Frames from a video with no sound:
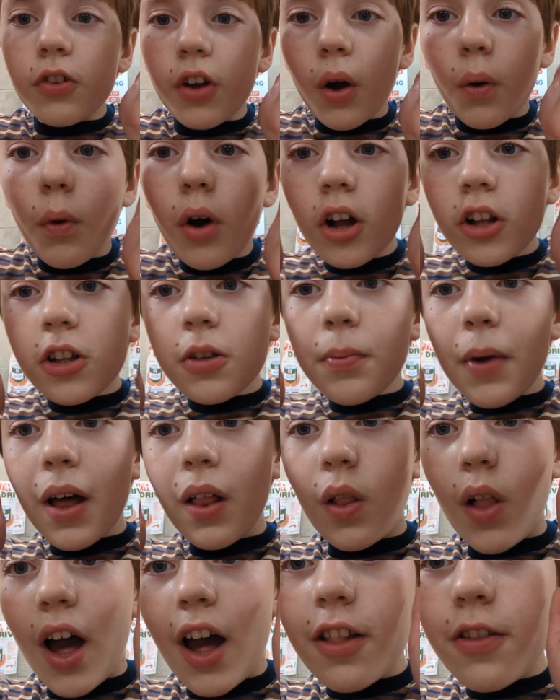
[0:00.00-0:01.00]
if y'all watched my
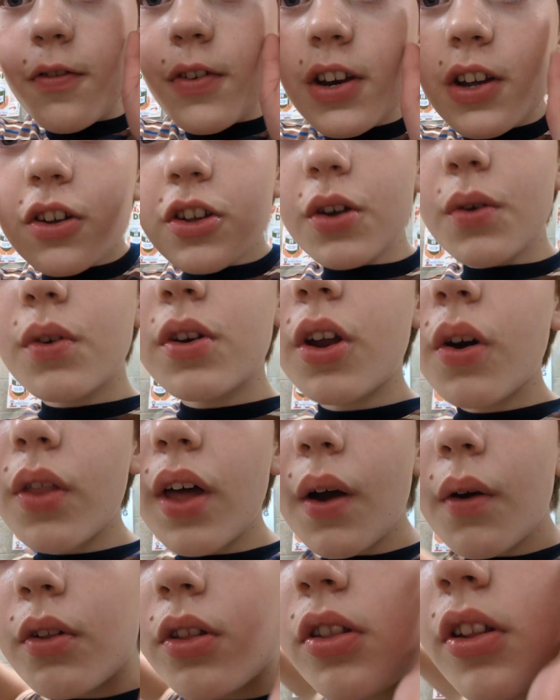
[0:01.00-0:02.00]
last video, you would know that
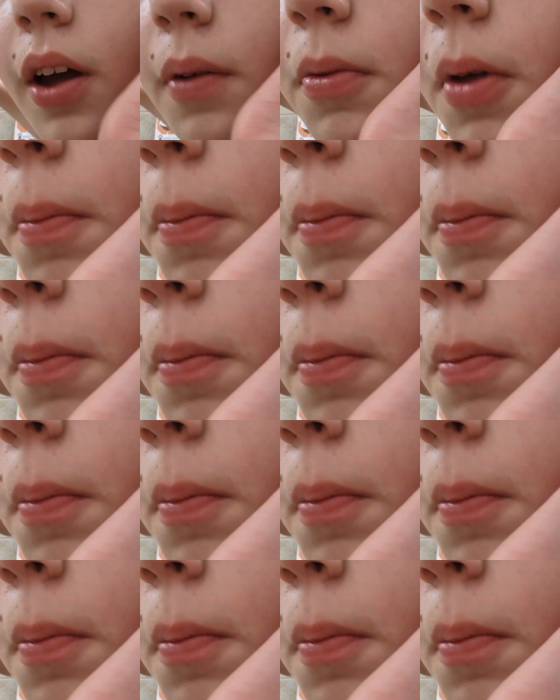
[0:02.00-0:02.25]
I would slap